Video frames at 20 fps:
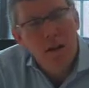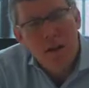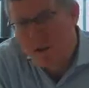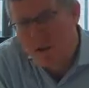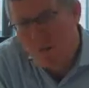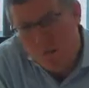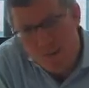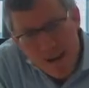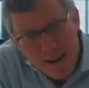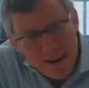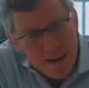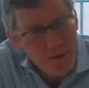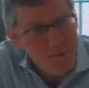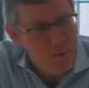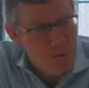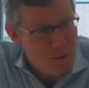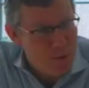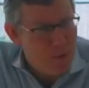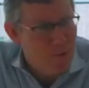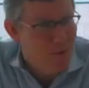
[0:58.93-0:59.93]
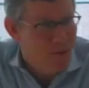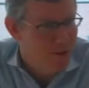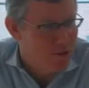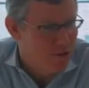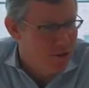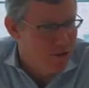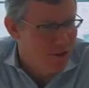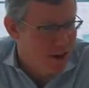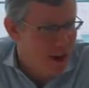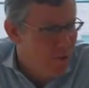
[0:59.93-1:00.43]
The right number of people to
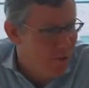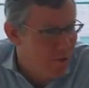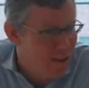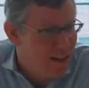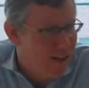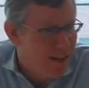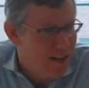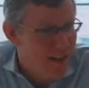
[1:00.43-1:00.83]
start a company